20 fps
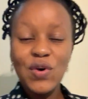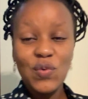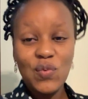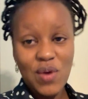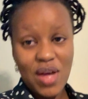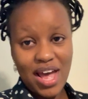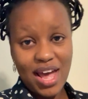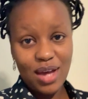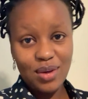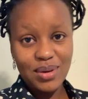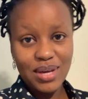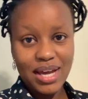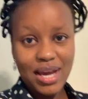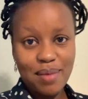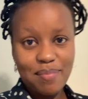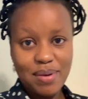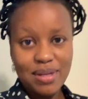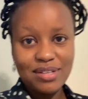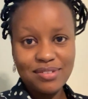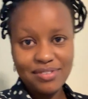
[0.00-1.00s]
where i wake
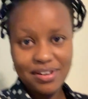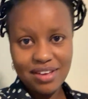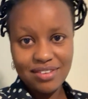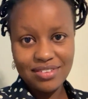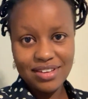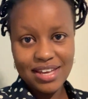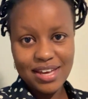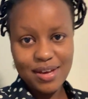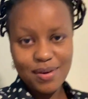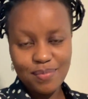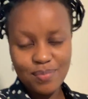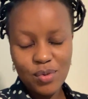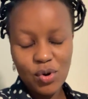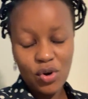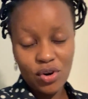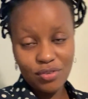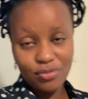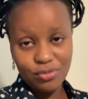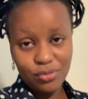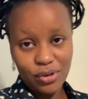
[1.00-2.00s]
up at 5 a.m
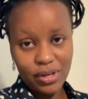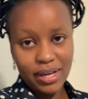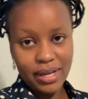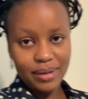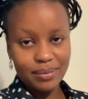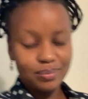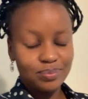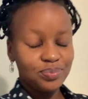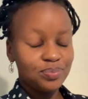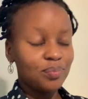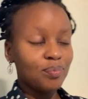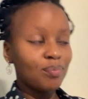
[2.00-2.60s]
or 4 a.m